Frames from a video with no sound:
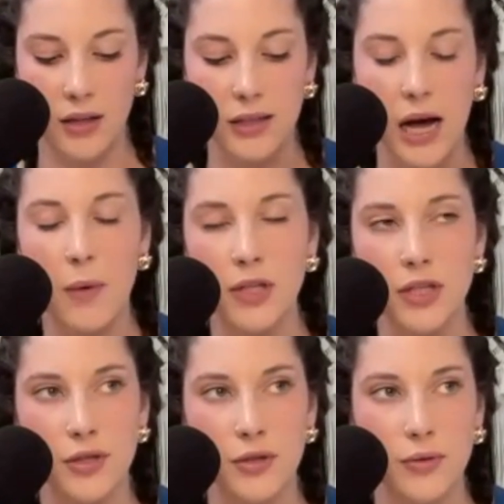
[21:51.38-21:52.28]
Allow
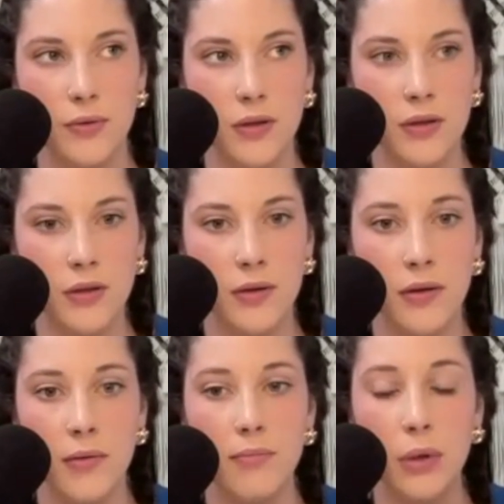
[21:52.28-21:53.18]
it to
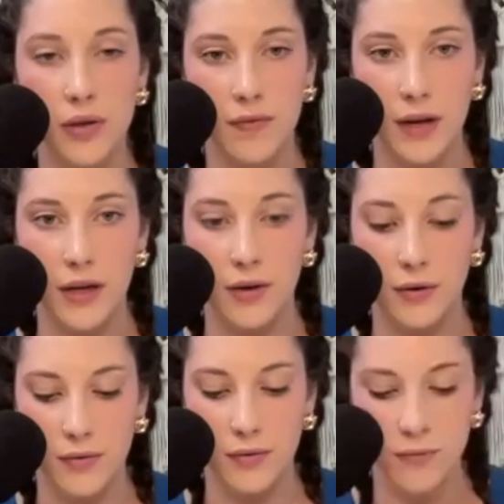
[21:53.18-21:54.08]
motivate
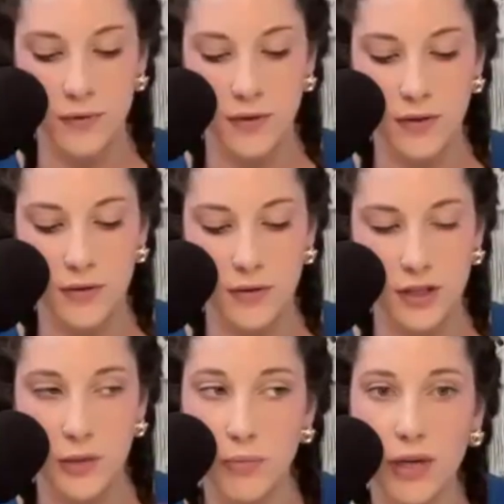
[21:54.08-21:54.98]
you,
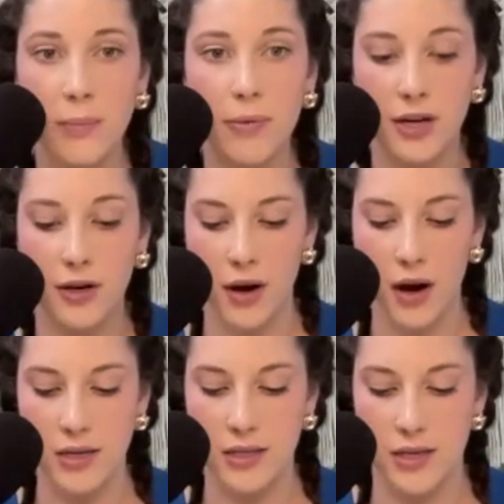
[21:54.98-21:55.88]
to bring up
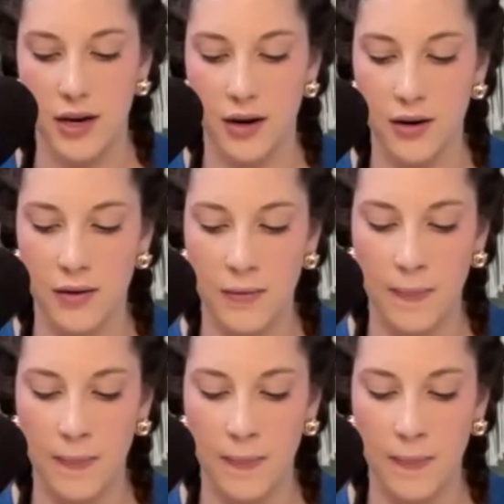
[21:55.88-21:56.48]
curiosity.